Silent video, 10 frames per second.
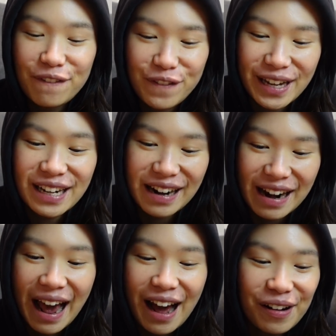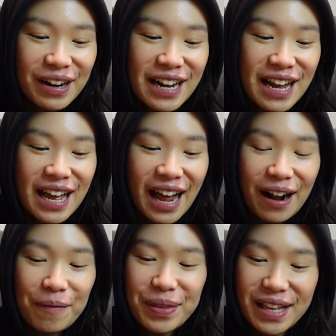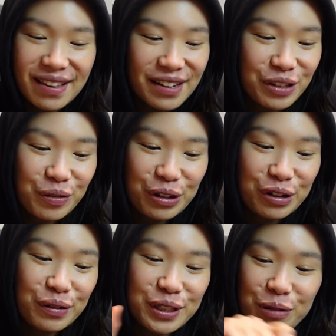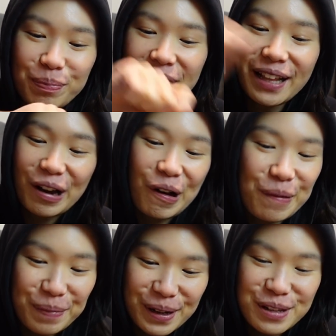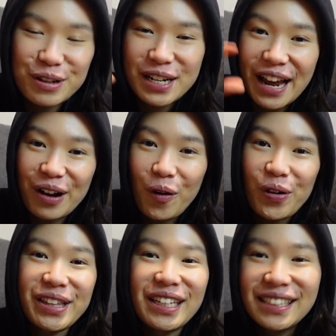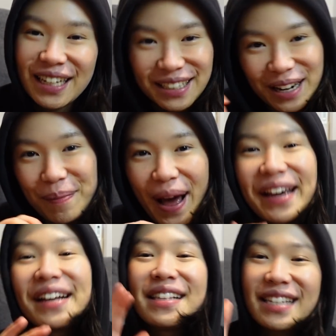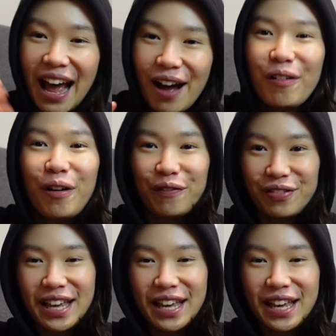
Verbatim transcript: I figured it out. Um, essentially what you do is you peel it open, you take all the seasoning packets out of